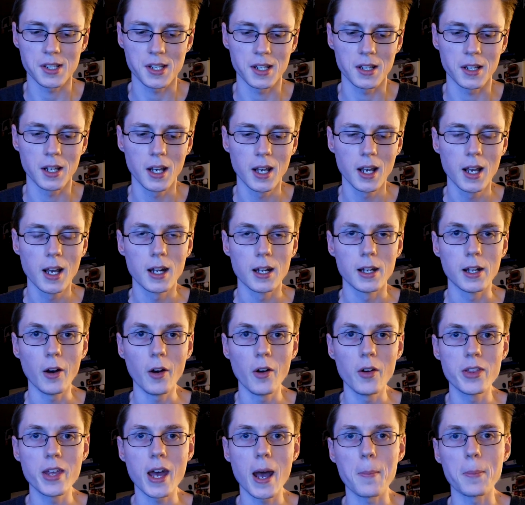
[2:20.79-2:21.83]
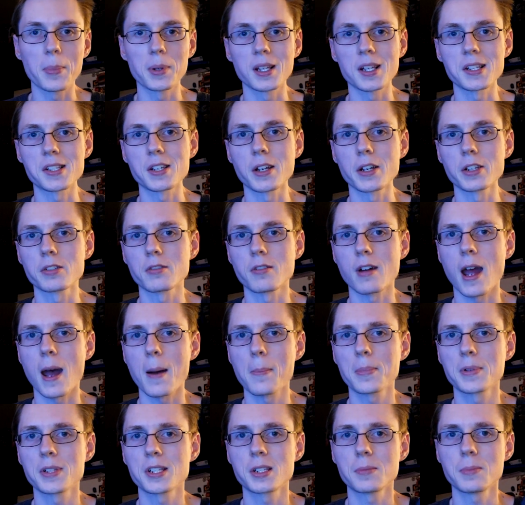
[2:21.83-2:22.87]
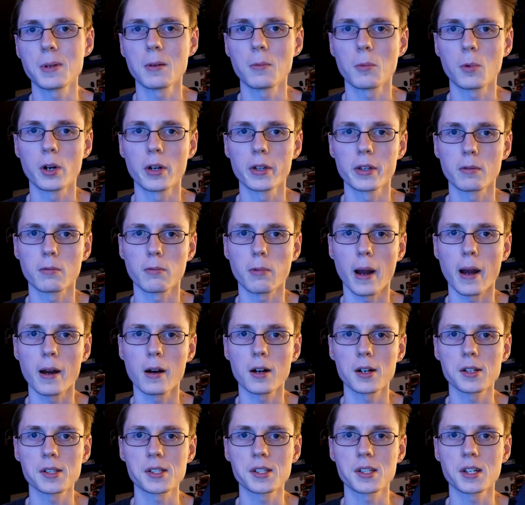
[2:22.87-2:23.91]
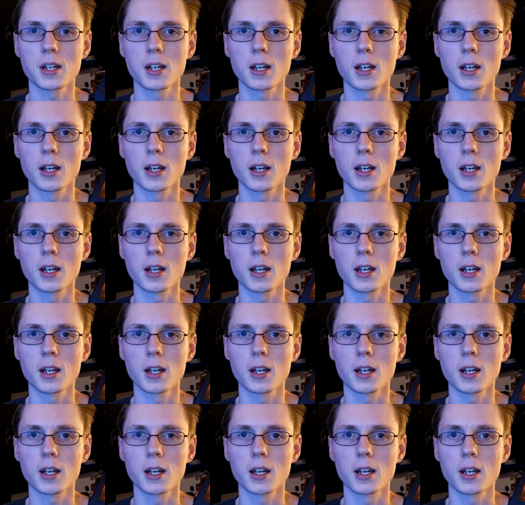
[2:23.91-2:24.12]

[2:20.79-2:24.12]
And not only that, but this also happens to be one of the rarest